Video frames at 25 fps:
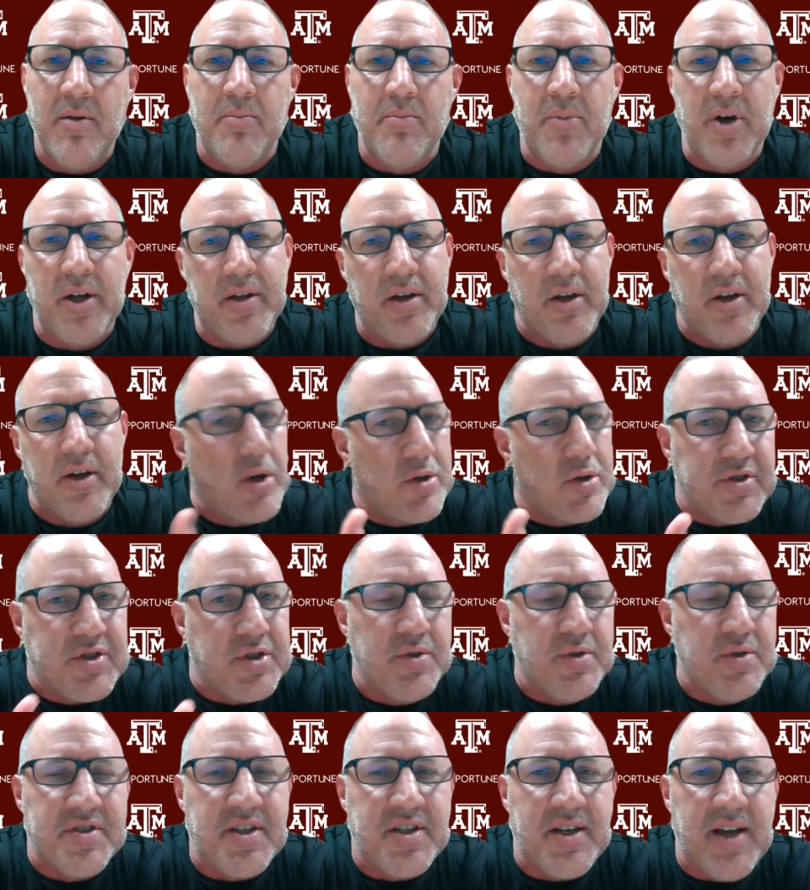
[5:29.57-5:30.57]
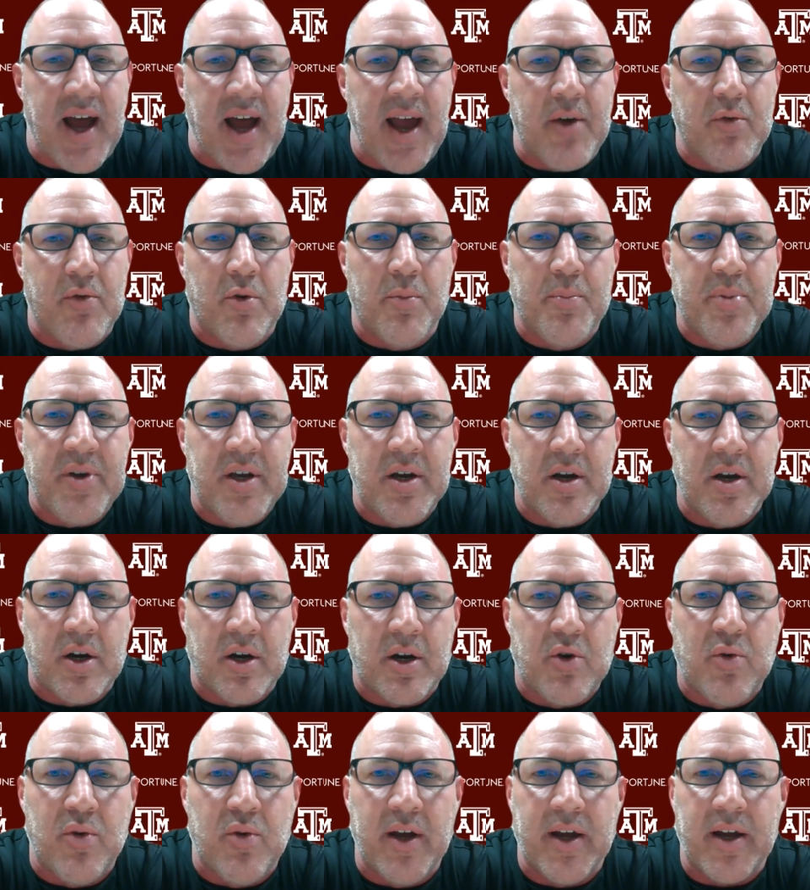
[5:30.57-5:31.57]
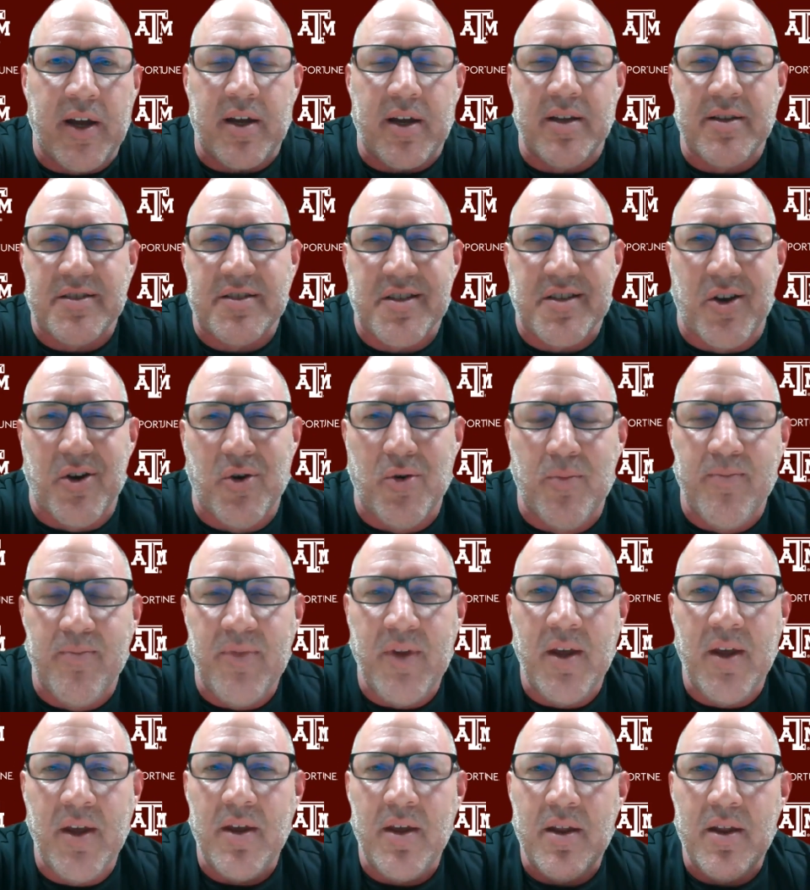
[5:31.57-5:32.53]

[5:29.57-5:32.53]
but you know Tuesday night will be here quick, and so